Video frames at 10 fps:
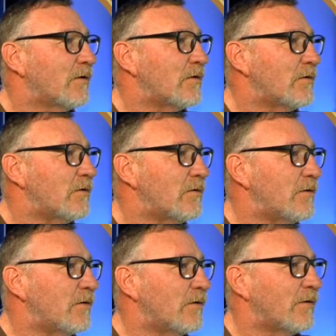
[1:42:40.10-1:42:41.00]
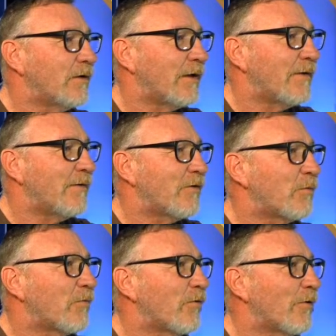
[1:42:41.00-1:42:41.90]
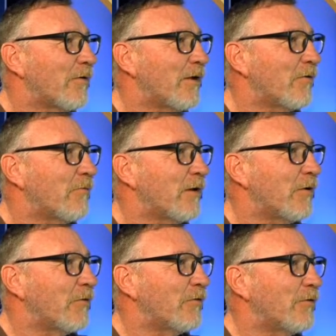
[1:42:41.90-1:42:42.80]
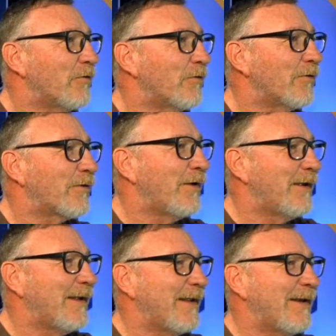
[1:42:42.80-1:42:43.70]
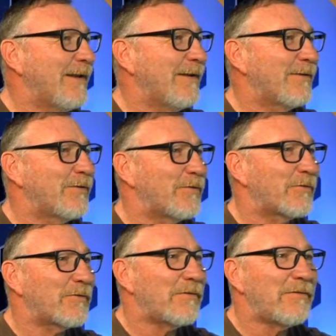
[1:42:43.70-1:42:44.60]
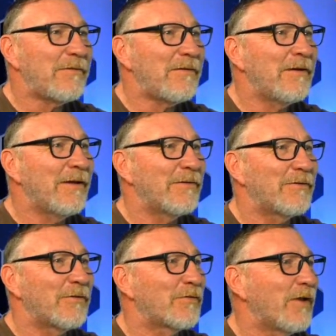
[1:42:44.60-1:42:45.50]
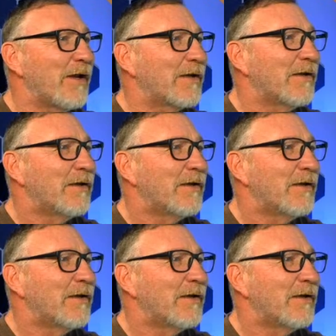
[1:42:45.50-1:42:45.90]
I did this before on the other video too. And it's just like,